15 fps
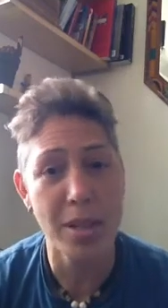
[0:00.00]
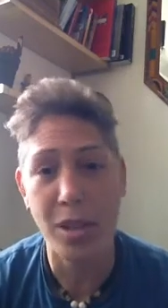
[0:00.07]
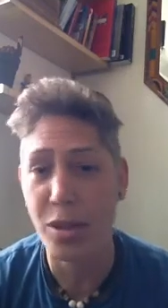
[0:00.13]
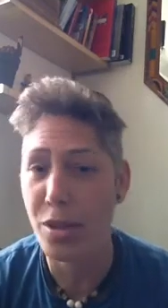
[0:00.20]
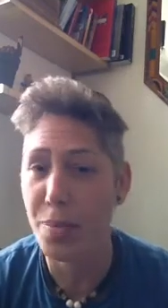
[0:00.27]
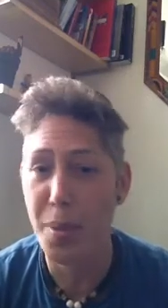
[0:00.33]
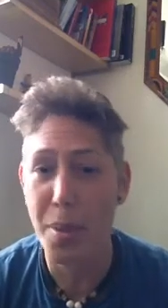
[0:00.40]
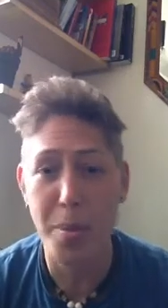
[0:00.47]
A lot
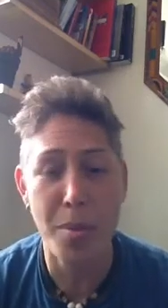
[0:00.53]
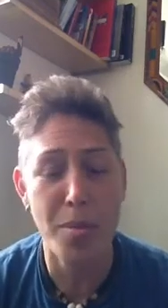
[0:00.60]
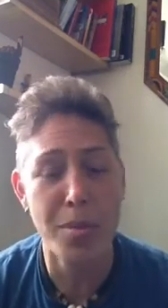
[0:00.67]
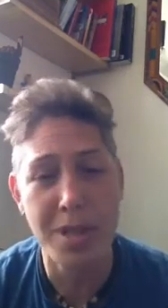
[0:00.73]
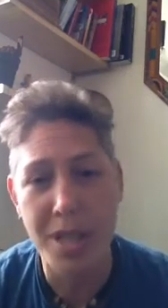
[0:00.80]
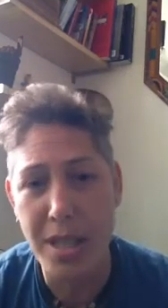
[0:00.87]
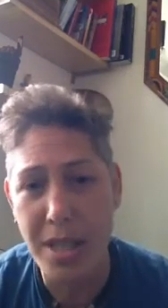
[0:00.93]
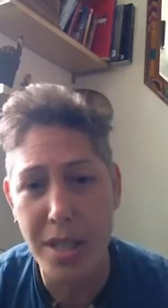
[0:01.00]
of people
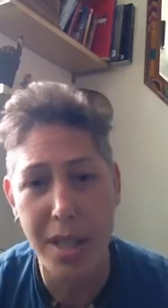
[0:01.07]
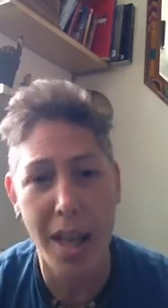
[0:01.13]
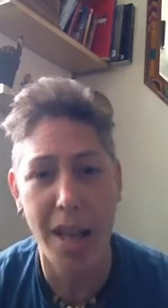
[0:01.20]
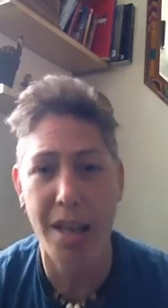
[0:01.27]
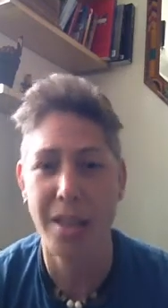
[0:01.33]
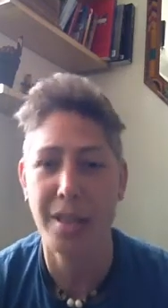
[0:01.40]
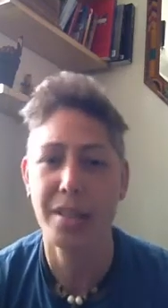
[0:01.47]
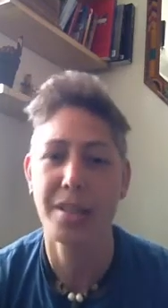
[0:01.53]
resist
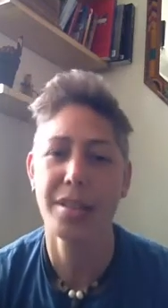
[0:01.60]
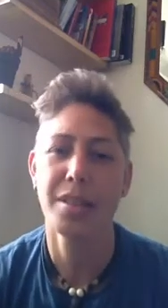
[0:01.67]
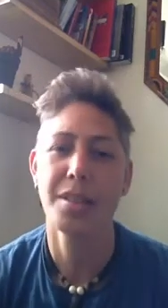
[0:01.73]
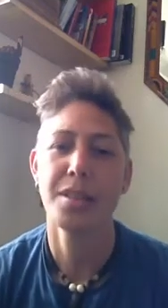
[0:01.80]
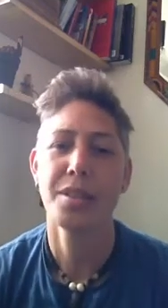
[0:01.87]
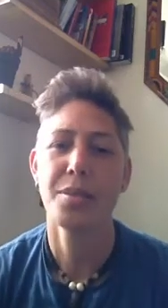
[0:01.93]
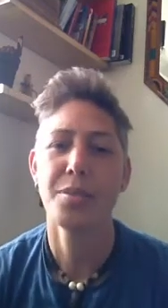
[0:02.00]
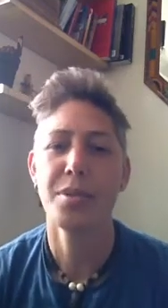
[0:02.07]
that.
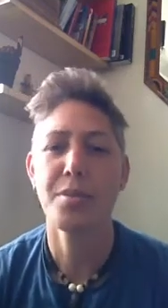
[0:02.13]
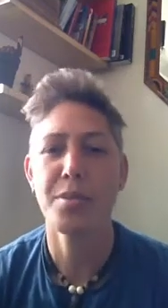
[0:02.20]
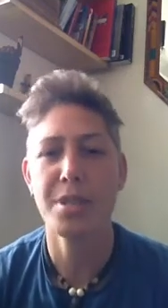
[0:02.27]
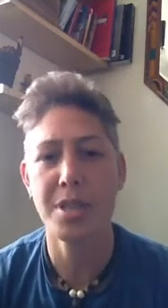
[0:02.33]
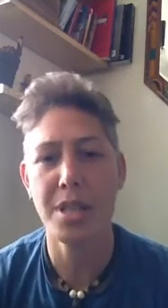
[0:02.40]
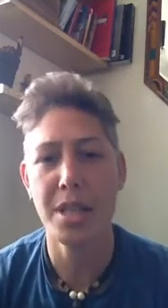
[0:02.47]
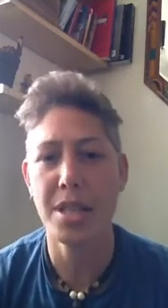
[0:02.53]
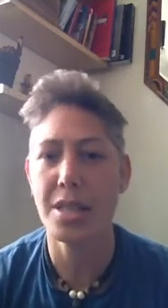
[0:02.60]
We
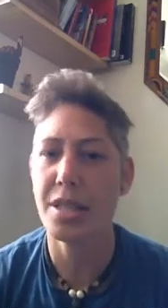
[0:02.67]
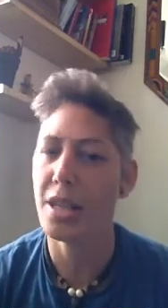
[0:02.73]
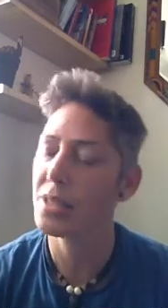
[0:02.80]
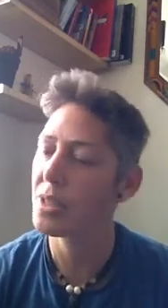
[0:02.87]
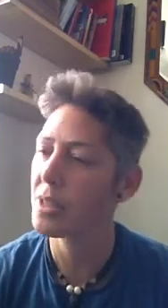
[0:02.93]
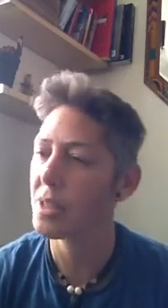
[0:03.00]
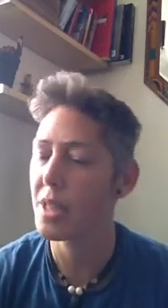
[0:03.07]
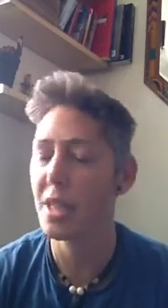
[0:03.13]
resist that,
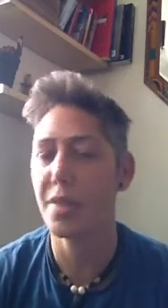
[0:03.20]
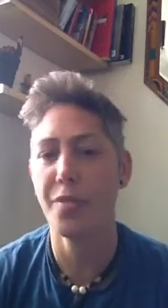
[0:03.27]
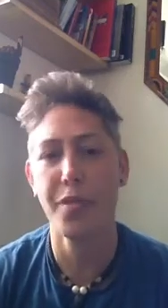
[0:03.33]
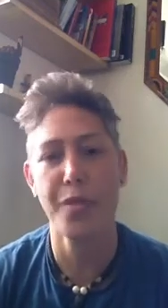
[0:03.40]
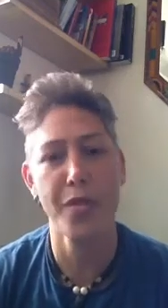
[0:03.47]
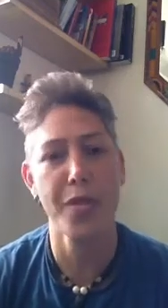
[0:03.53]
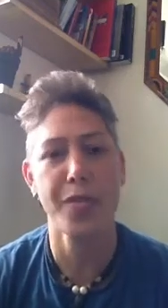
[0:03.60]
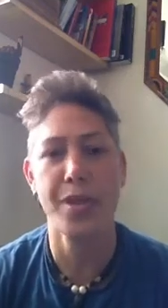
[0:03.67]
just sitting for
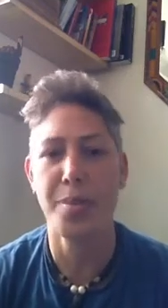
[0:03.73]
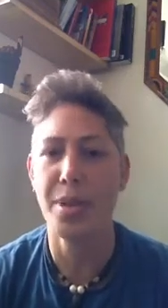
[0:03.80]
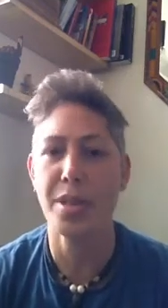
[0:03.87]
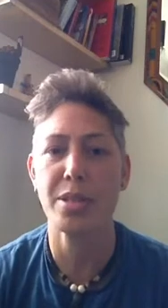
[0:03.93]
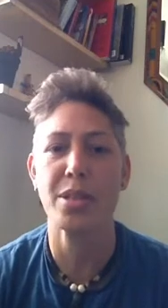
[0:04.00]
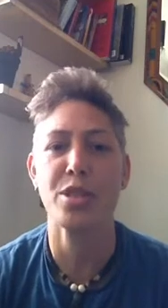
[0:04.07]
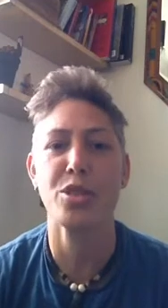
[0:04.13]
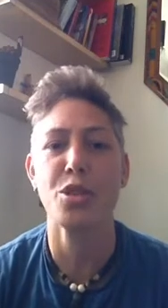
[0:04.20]
15
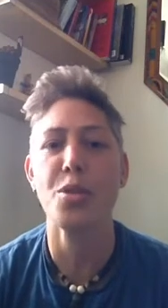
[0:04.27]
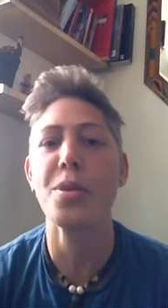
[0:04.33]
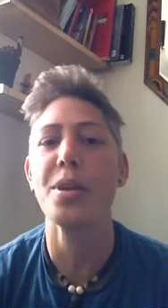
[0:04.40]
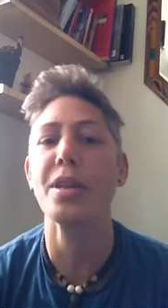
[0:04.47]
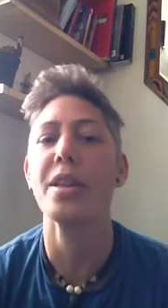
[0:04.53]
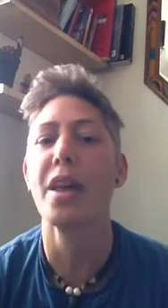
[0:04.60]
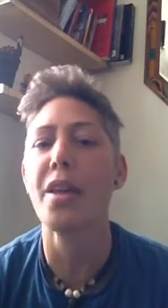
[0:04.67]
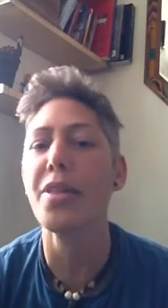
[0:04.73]
minutes and
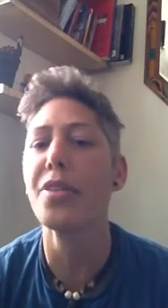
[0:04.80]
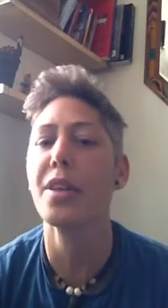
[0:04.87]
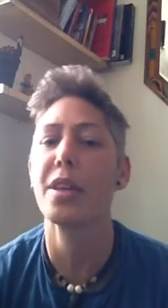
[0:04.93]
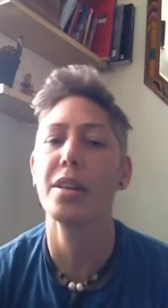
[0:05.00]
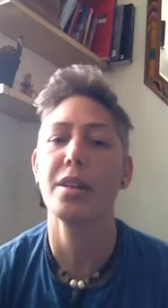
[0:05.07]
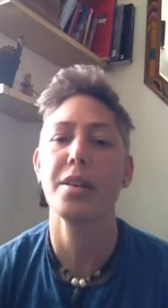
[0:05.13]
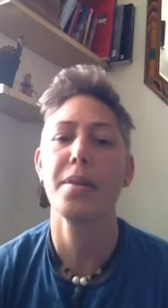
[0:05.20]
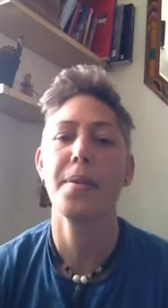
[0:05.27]
doing
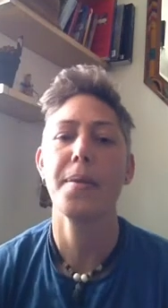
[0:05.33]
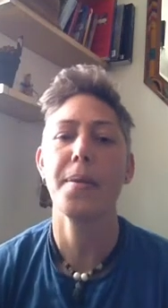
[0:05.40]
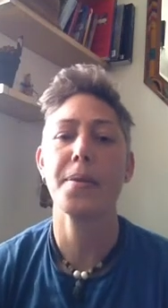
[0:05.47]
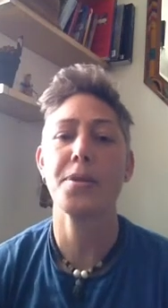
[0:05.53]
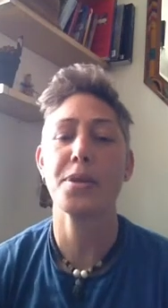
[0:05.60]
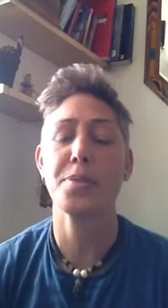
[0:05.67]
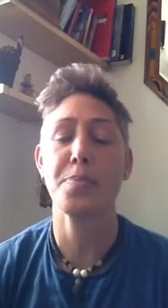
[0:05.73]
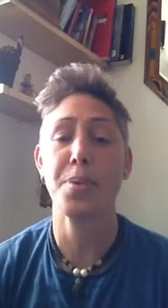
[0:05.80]
nothing and
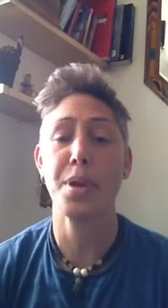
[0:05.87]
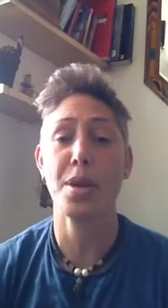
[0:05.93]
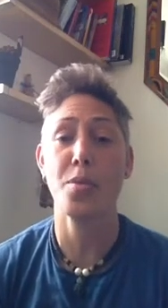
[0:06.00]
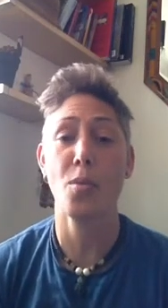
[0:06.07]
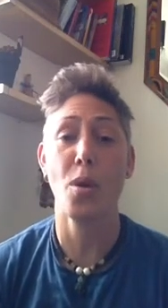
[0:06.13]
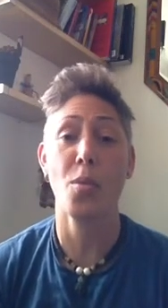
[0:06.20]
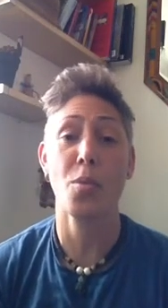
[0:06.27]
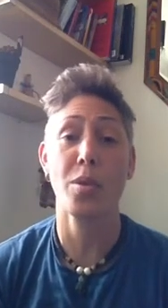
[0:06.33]
just being
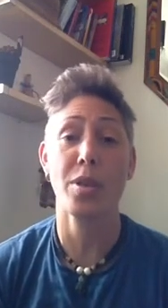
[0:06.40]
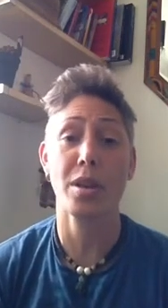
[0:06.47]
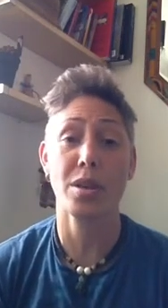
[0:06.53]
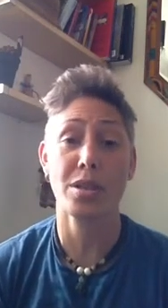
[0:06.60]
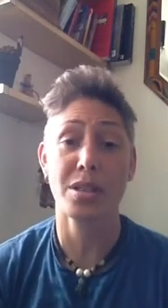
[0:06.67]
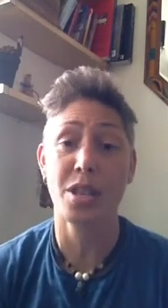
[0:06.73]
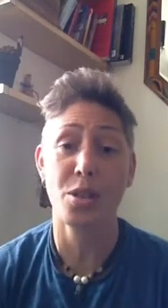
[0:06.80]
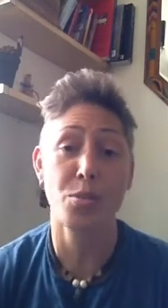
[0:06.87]
one with
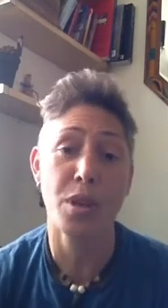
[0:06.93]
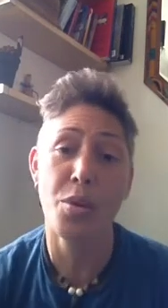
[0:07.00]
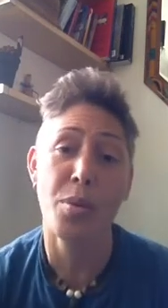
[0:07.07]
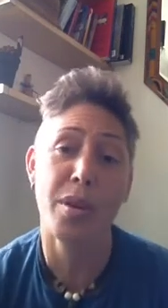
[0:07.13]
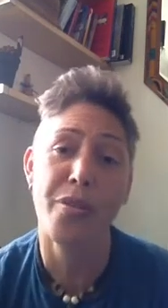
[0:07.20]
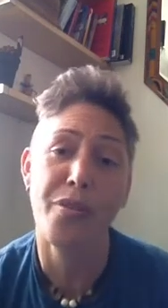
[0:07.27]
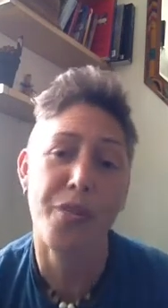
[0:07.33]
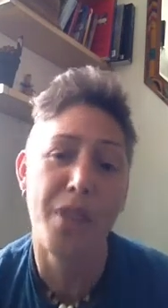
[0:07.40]
ourselves. We don't
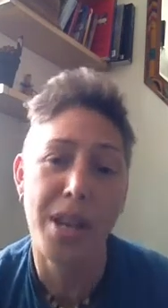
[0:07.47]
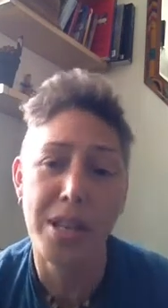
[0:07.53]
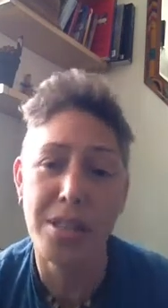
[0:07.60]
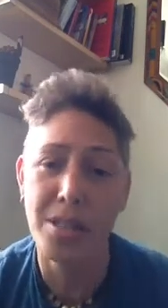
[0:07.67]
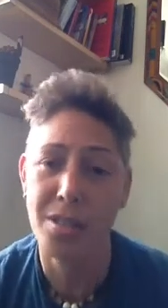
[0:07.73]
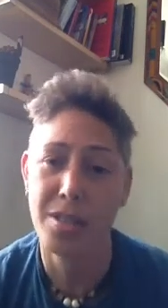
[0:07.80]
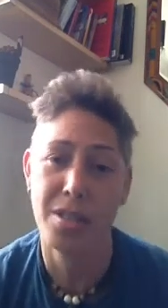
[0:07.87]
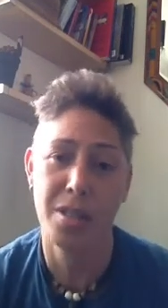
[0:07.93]
want to face
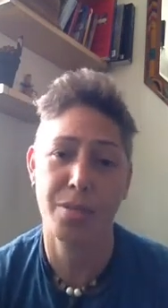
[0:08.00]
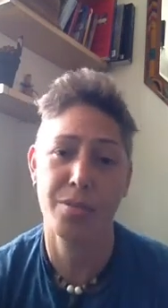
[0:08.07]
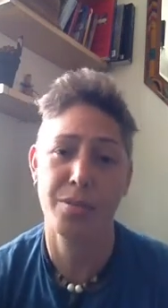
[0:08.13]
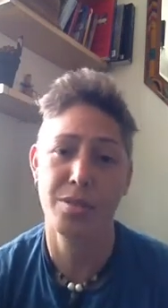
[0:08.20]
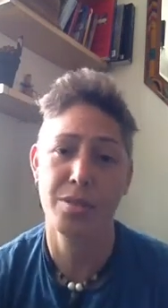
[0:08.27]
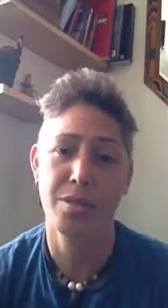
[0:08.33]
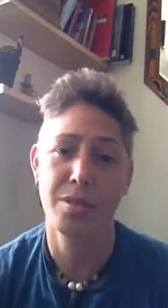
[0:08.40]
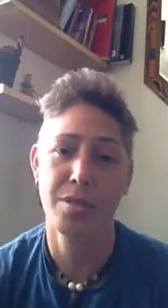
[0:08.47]
ourselves.